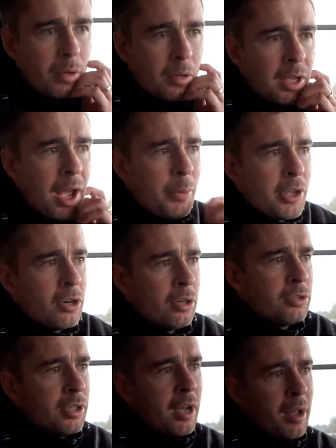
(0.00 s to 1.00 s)
Yeah, we
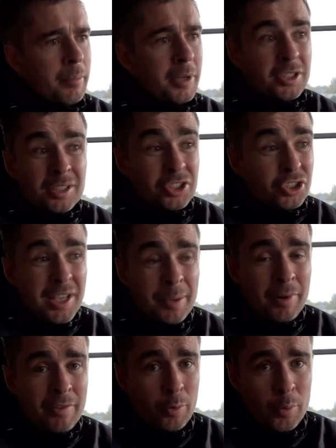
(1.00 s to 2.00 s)
could. It's just
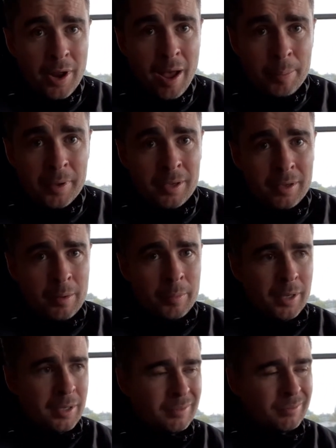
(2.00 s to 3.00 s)
keeping everyone happy. I
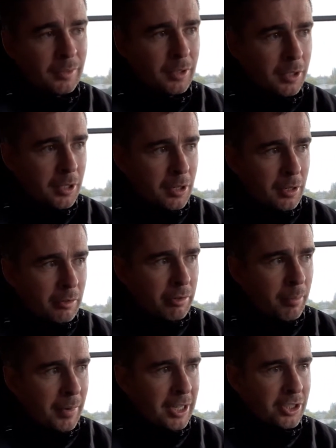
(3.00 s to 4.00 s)
mean,
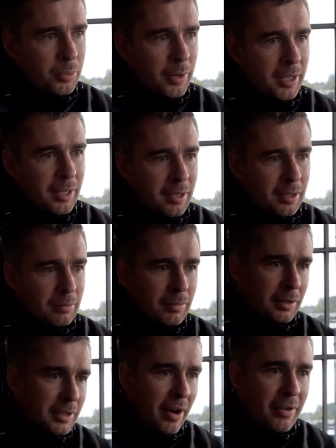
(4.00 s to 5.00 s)
from last week,
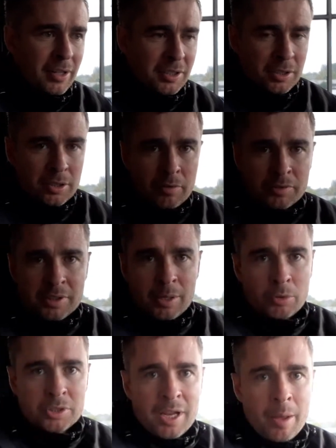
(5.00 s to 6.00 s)
Darius obviously
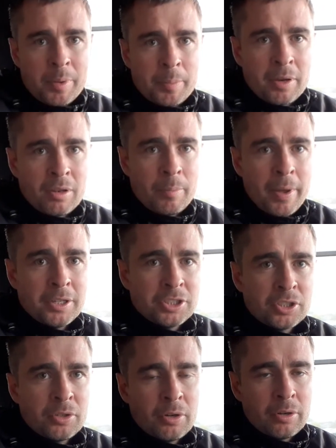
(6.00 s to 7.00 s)
wasn't happy being on the bench,
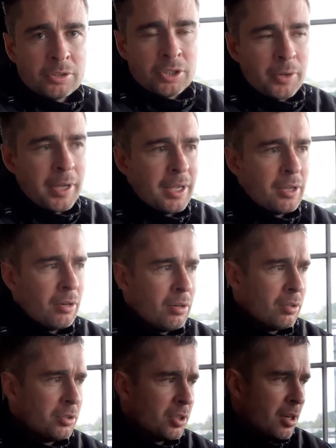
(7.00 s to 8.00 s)
so he
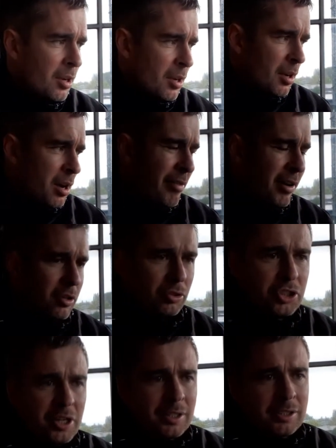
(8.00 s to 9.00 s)
goes. I've had good
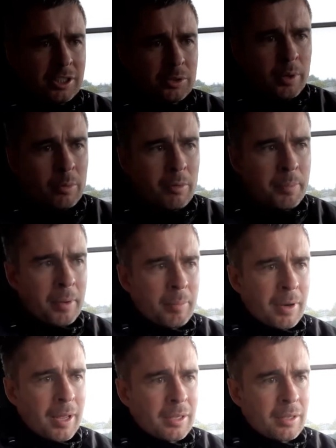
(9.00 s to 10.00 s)
chats this week with people
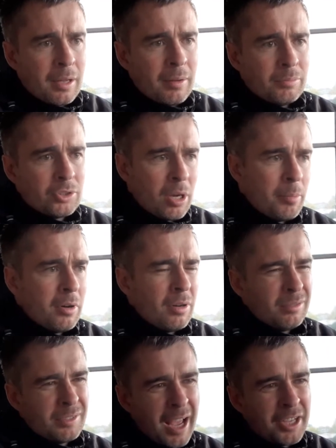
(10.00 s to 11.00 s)
like Tomo,
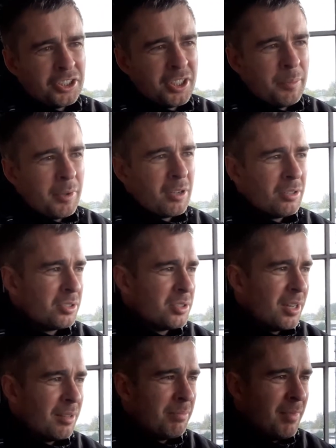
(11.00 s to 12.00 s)
Daishi, because
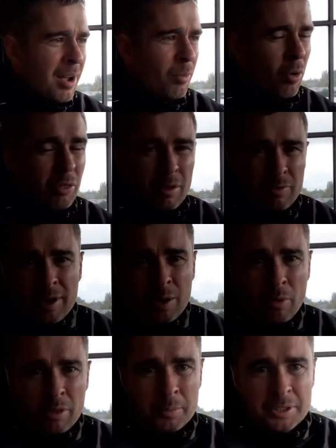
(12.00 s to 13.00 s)
I really
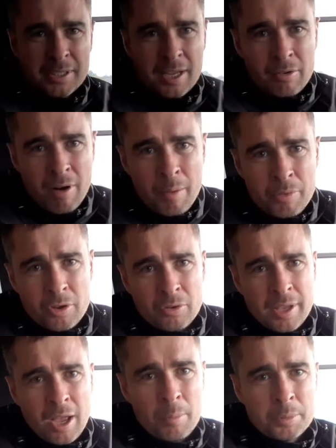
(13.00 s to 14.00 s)
want them to stay around. They're going to
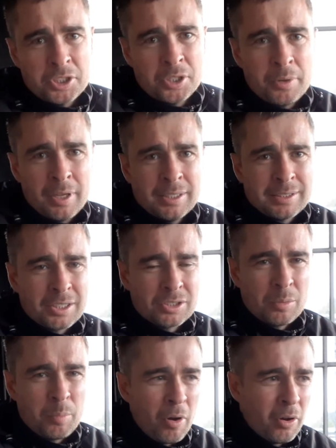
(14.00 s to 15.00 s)
get opportunities at
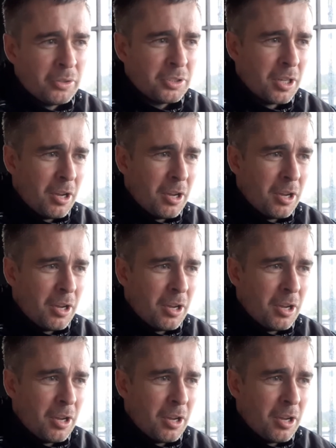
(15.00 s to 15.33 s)
some point.